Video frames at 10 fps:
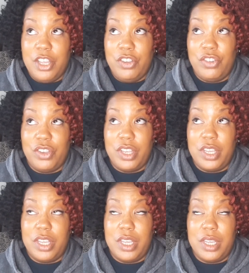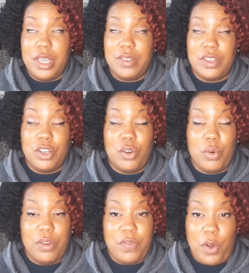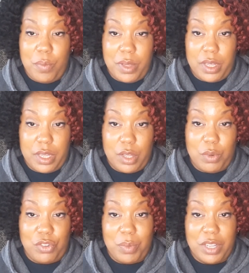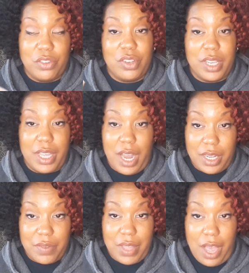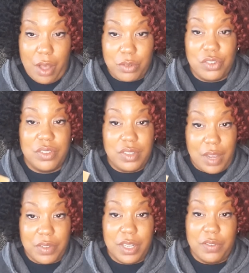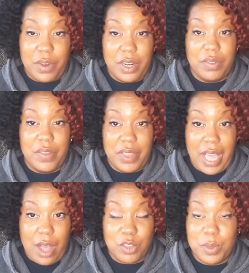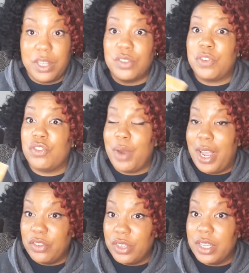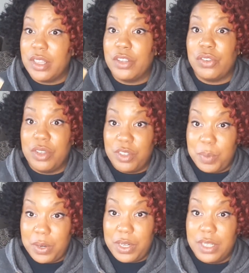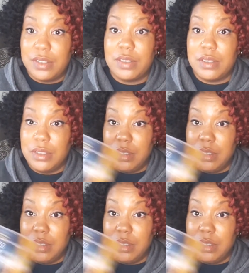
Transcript: she is an agoraphobic, which means she cannot leave the house. She's definitely afraid of leaving the house because of a tragedy that she experienced